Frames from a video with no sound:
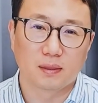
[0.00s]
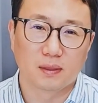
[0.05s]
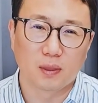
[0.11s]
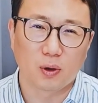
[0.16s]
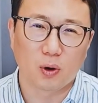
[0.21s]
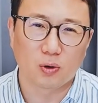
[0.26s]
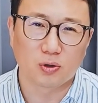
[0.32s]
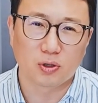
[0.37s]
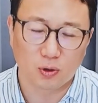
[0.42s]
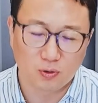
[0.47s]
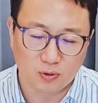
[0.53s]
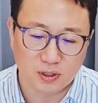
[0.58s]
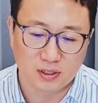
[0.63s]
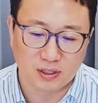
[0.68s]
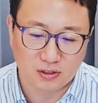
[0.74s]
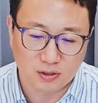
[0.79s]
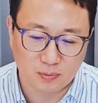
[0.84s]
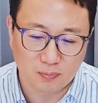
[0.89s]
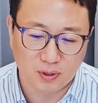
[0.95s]
although it
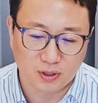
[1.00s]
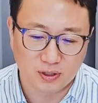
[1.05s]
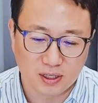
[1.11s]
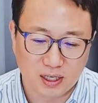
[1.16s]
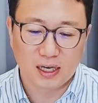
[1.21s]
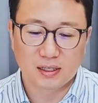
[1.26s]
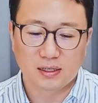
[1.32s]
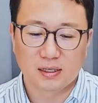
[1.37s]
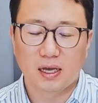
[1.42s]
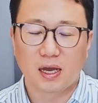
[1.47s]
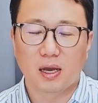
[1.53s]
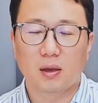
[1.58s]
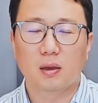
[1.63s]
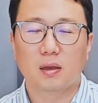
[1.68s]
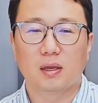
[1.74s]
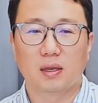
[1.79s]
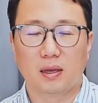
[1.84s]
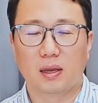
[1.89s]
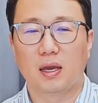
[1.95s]
is a bit late
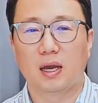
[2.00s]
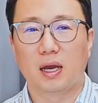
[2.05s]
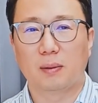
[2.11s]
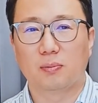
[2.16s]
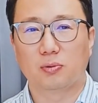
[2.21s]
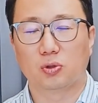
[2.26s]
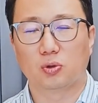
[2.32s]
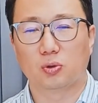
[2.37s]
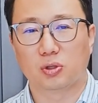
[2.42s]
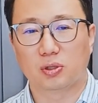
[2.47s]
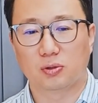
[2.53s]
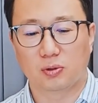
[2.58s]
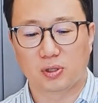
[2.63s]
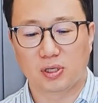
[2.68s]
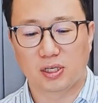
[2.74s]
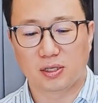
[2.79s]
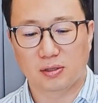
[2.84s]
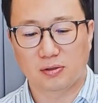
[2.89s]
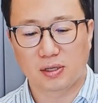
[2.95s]
now, I am truly
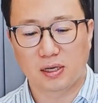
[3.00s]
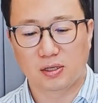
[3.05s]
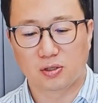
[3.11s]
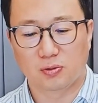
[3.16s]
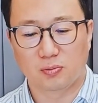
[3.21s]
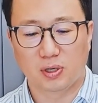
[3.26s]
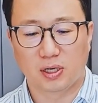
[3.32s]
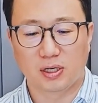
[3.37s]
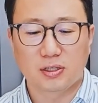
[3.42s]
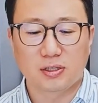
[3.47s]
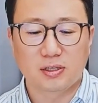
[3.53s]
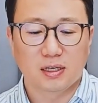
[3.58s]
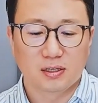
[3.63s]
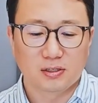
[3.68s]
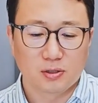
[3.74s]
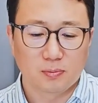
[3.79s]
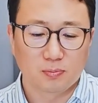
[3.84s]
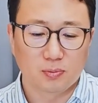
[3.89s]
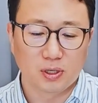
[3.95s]
relieved that a real estate
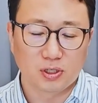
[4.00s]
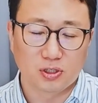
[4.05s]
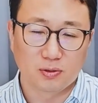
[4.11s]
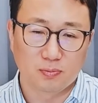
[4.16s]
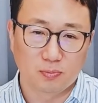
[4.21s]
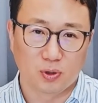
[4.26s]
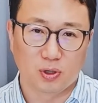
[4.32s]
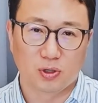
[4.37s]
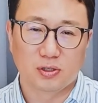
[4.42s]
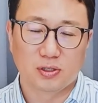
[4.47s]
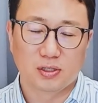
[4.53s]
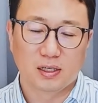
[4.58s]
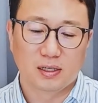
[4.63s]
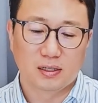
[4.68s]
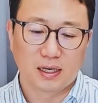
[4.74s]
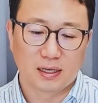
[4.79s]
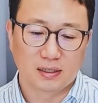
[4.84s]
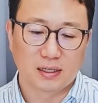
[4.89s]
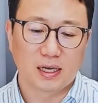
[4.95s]
suppression policy
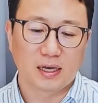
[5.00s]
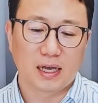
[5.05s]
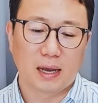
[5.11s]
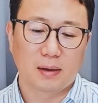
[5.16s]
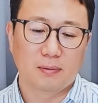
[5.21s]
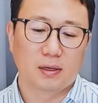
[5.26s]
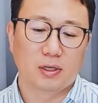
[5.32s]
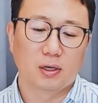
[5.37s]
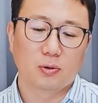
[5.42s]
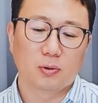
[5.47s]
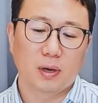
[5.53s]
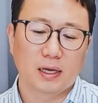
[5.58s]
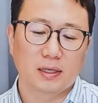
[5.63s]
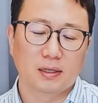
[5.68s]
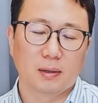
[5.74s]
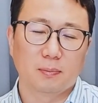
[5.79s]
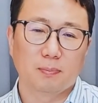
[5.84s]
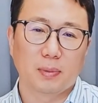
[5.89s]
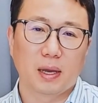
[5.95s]
that can have a direct
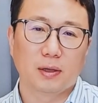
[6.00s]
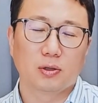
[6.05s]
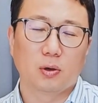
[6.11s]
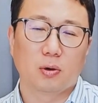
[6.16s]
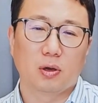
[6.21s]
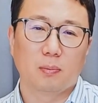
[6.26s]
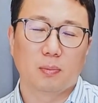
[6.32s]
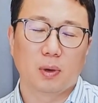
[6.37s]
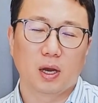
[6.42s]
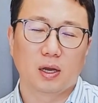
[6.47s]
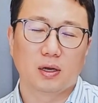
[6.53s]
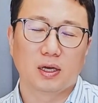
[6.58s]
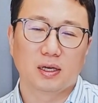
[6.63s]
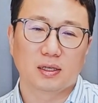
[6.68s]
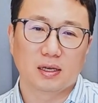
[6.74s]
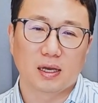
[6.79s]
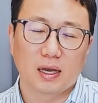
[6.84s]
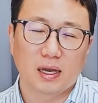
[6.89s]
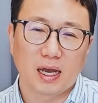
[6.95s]
impact on the
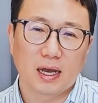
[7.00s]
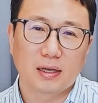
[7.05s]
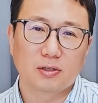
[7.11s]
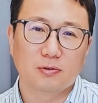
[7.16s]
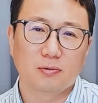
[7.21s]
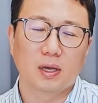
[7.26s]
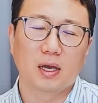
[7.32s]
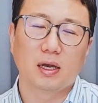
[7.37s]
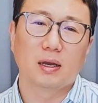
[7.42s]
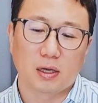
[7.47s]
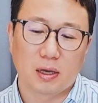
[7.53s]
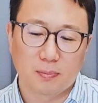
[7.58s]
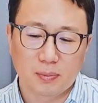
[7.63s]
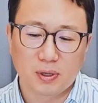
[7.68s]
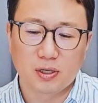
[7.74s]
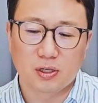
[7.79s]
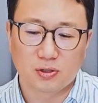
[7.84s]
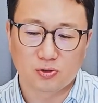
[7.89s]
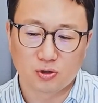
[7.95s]
market has finally
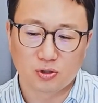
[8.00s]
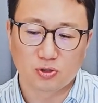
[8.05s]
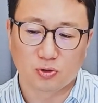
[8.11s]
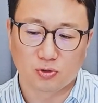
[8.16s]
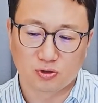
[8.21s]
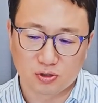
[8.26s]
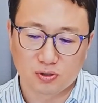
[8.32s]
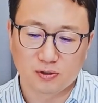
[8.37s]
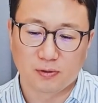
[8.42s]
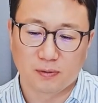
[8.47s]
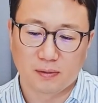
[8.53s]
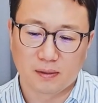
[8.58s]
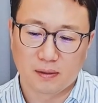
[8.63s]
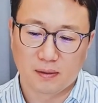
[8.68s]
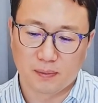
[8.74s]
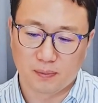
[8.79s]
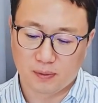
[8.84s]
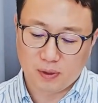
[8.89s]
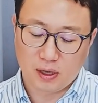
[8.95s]
been introduced.
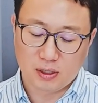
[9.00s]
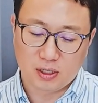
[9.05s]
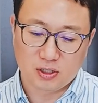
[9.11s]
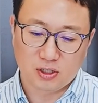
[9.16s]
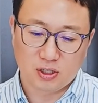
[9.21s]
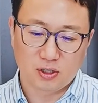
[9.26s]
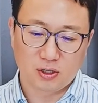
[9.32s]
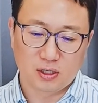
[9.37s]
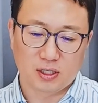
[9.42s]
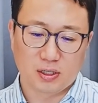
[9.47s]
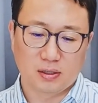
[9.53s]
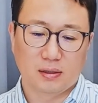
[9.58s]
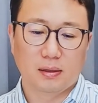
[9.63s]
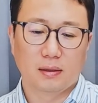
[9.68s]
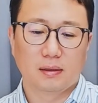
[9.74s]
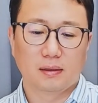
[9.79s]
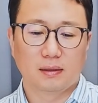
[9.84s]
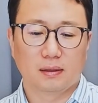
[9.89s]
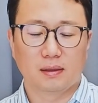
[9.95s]
Additionally,
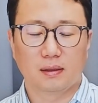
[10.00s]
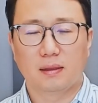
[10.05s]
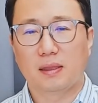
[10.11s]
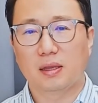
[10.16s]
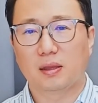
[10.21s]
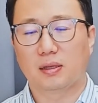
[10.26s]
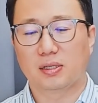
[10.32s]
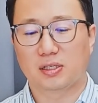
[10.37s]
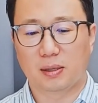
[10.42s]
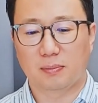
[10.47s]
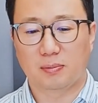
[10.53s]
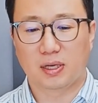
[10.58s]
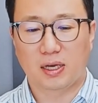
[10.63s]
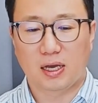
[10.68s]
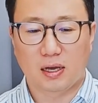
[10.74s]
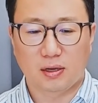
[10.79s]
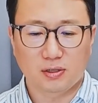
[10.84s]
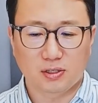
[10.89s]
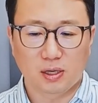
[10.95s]
there is something
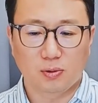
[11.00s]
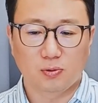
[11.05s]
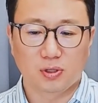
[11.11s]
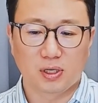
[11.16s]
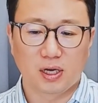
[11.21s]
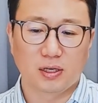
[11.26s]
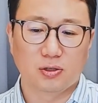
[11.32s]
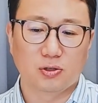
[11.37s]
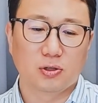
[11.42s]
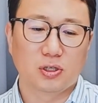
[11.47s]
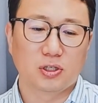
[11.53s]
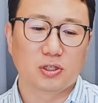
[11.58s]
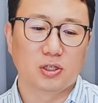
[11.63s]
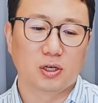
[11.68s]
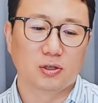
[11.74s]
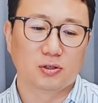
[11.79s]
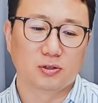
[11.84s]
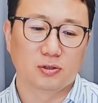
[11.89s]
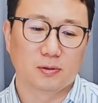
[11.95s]
else I would like to
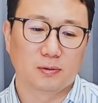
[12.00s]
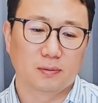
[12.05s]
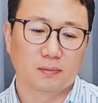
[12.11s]
discuss.